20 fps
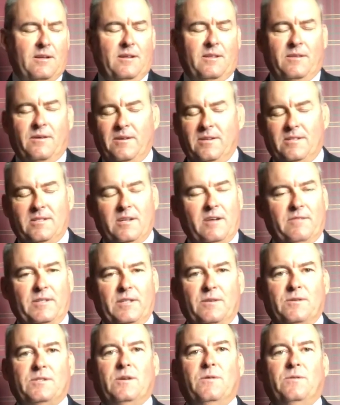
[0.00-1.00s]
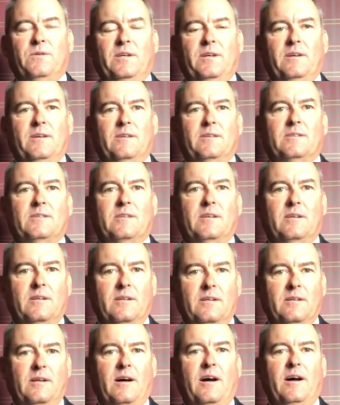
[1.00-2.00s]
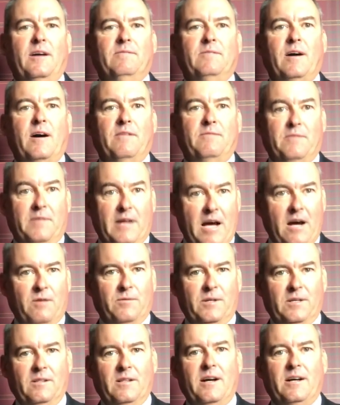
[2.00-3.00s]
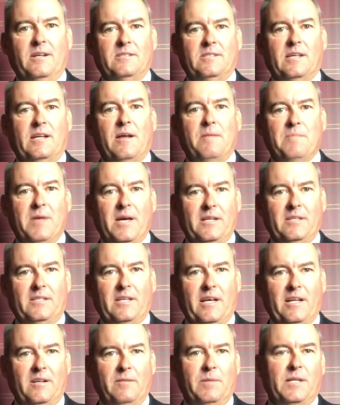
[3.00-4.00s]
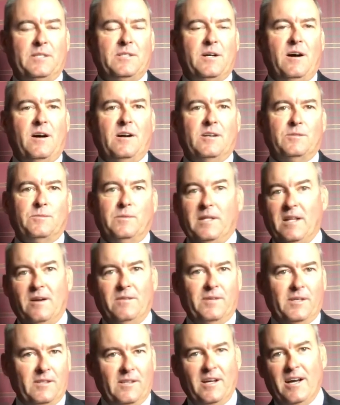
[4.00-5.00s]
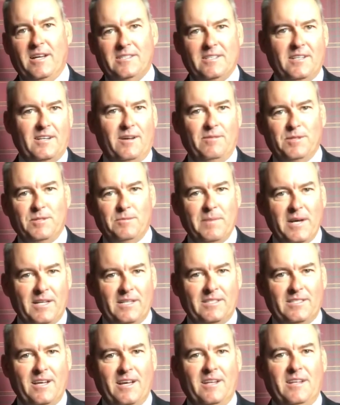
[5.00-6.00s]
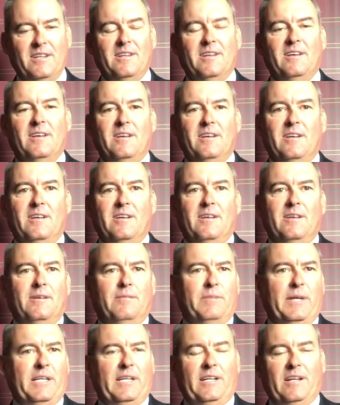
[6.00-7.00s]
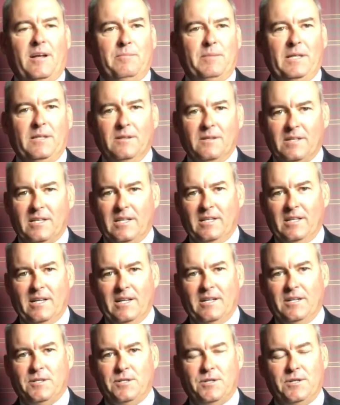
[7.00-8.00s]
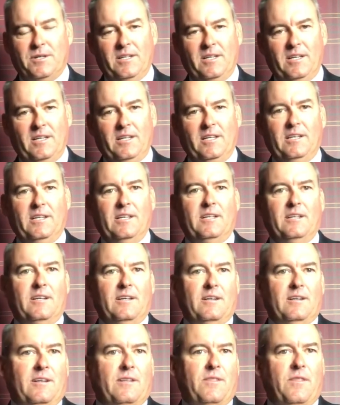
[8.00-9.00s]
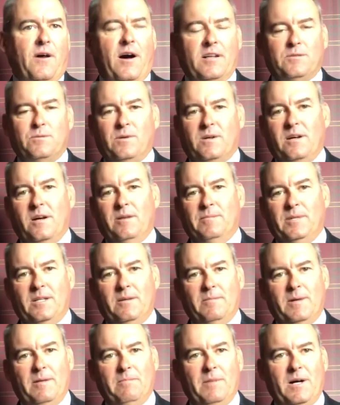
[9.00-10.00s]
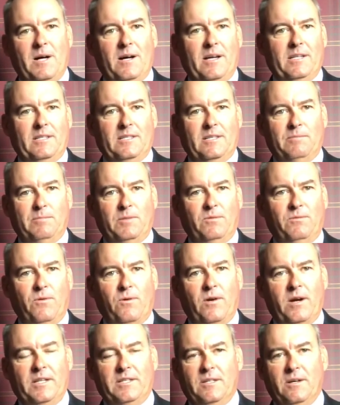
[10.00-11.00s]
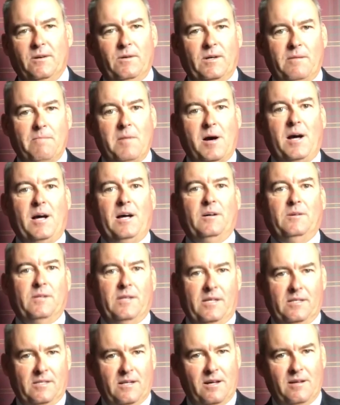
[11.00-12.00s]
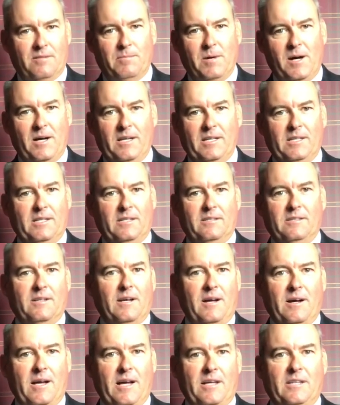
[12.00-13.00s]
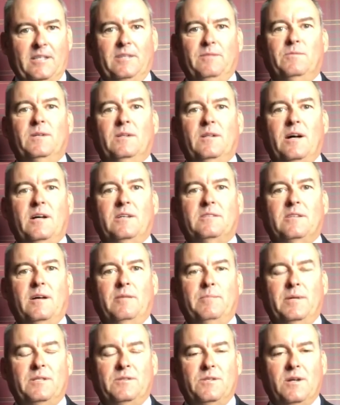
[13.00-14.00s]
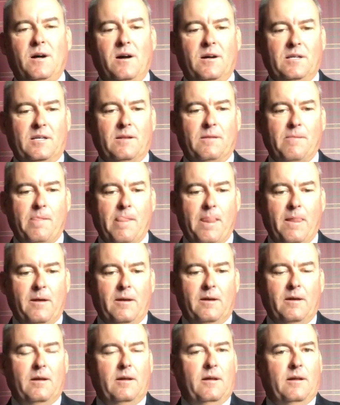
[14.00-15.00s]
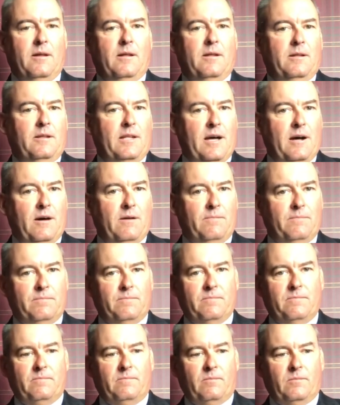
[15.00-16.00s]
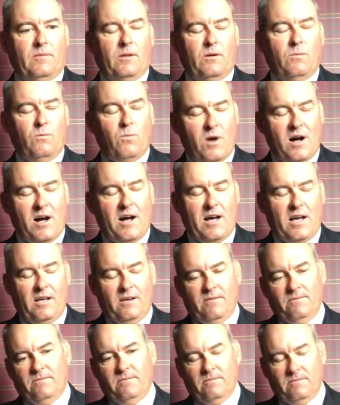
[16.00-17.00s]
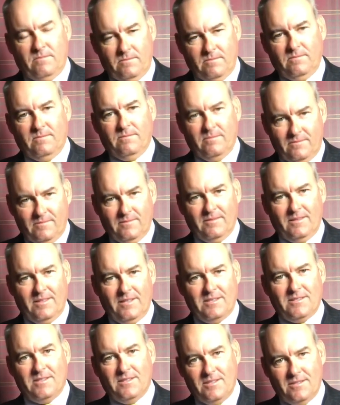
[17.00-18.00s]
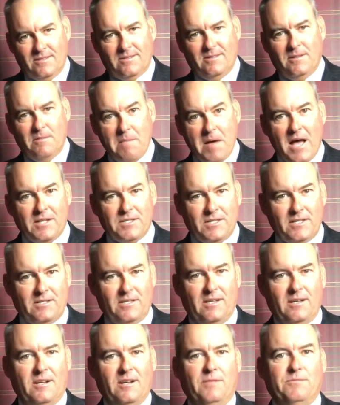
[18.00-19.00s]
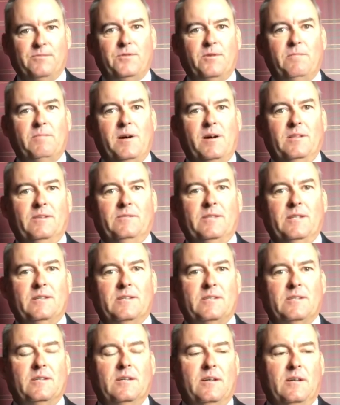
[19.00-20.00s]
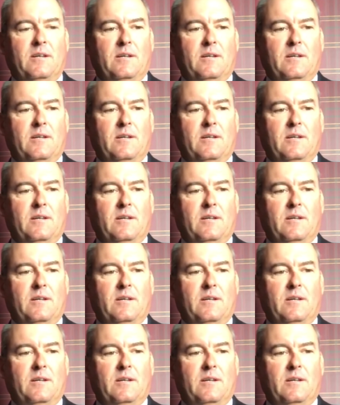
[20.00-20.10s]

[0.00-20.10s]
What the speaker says: 37 or so years. I've now realized that I meditated in my jogs without realizing I was meditating. Meaning I'd be looking at a tree and thoughts would come into my mind, and before I'd know it, a mile had gone by and I hadn't even realized I'd been jogging. Now, why? This is the magic that comes from all of this.